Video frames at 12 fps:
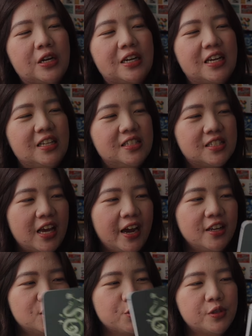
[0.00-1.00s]
it
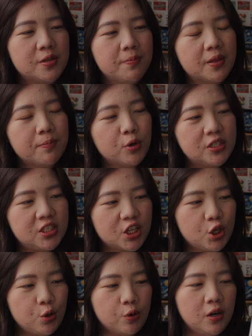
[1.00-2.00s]
inside so it's a bit more
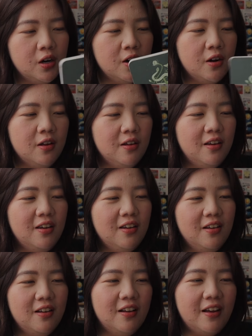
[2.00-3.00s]
secure.
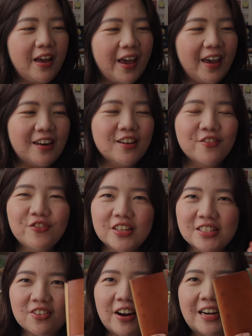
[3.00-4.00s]
And it
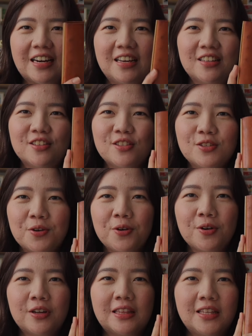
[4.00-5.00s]
fits right in.
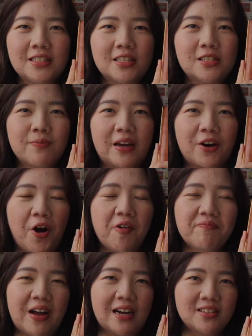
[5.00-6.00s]
So this is my
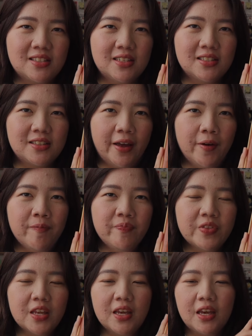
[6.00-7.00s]
compact
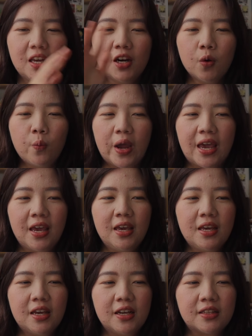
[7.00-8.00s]
system. In a way,
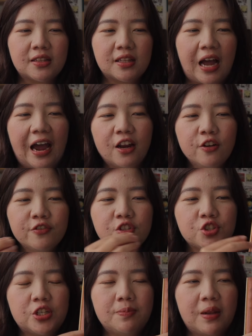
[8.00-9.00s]
it kind of
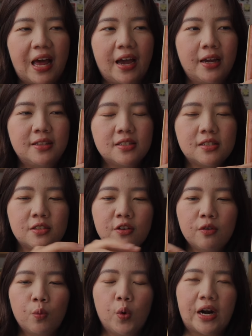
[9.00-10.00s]
streamlines
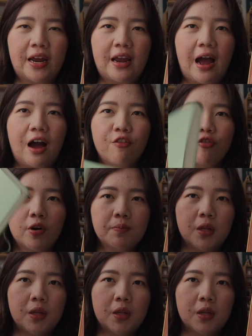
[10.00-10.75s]
what I have from